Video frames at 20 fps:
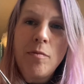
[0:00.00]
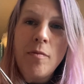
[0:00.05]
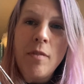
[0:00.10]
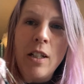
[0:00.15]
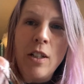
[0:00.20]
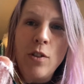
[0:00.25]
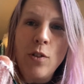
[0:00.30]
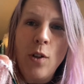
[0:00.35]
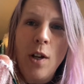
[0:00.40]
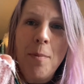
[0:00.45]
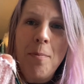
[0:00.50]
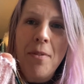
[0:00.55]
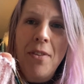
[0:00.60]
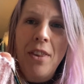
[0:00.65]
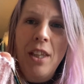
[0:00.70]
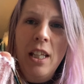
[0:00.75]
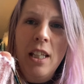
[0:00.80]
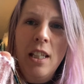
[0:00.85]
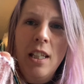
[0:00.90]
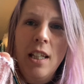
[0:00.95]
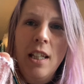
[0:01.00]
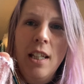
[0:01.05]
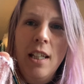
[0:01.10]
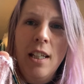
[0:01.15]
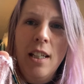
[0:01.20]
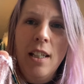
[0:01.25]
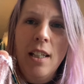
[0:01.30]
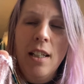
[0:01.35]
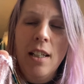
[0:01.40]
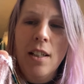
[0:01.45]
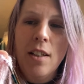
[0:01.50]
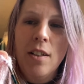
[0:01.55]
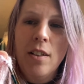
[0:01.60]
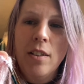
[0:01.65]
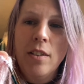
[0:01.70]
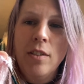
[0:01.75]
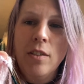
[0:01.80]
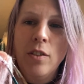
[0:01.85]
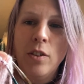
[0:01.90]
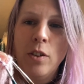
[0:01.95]
so I'm thinking
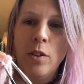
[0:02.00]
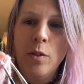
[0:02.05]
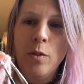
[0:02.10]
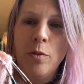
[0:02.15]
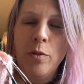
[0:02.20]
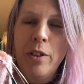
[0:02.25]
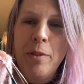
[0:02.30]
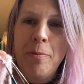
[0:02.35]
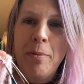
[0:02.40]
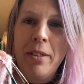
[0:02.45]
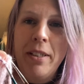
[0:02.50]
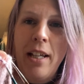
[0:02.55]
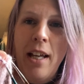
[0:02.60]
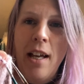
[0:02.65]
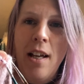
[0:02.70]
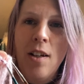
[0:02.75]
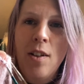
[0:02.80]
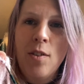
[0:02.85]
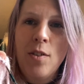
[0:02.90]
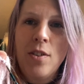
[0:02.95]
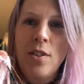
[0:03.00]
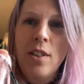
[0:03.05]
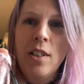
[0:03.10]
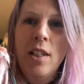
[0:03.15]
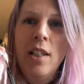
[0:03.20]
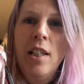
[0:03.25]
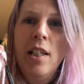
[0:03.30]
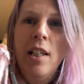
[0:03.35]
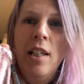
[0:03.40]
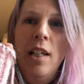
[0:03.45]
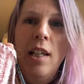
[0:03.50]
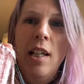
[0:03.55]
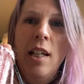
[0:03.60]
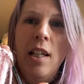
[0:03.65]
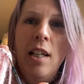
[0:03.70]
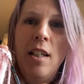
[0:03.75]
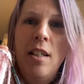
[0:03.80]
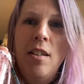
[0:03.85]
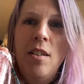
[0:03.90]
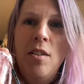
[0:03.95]
to rip it out
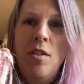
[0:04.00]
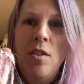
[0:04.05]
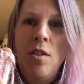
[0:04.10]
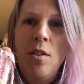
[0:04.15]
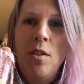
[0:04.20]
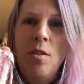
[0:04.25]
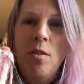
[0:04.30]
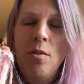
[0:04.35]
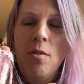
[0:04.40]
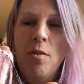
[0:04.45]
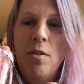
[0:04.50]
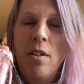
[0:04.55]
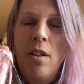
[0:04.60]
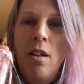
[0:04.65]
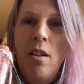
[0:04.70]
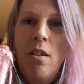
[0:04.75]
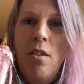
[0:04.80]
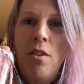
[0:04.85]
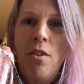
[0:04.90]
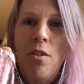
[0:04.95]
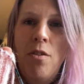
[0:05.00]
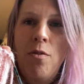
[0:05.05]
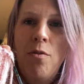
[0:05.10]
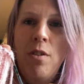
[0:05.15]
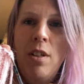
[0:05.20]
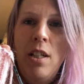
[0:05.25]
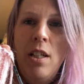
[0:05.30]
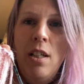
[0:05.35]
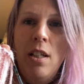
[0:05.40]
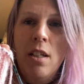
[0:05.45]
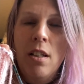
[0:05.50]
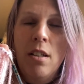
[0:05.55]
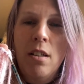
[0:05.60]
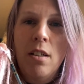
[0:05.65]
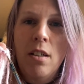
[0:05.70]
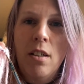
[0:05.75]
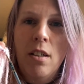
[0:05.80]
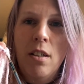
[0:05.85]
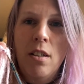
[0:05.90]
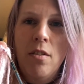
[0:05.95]
and do 3
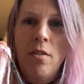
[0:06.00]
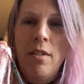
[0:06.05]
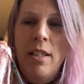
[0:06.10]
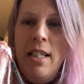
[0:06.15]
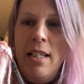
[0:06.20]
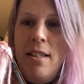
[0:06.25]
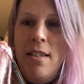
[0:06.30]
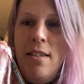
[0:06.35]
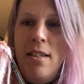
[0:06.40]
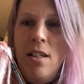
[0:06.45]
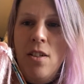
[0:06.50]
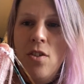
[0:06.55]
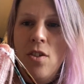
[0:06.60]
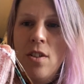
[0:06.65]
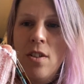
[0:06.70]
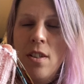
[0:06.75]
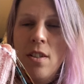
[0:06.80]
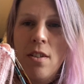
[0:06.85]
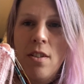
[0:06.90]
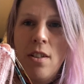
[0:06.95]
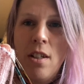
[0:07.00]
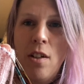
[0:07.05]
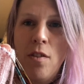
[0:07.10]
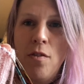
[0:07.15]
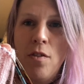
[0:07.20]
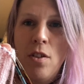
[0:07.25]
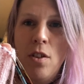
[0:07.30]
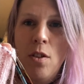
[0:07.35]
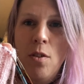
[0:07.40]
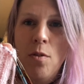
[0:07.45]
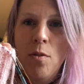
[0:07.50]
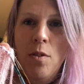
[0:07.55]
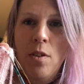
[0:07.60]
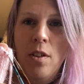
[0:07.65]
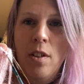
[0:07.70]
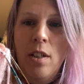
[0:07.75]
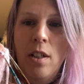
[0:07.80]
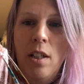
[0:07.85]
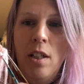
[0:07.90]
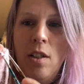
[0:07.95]
knit stitches instead of 2
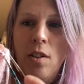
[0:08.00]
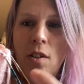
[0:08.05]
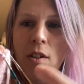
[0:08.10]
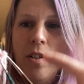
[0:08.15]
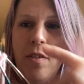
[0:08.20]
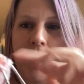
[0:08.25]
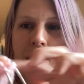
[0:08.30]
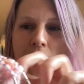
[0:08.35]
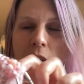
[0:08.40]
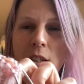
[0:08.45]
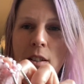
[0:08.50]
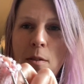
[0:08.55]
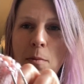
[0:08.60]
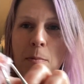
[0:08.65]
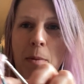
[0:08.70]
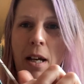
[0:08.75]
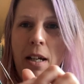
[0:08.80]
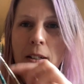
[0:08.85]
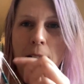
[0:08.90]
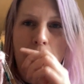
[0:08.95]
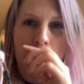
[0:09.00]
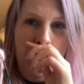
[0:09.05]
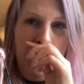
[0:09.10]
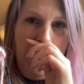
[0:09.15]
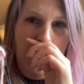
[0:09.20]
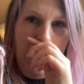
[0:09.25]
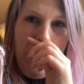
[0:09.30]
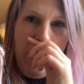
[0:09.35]
in all of these panels.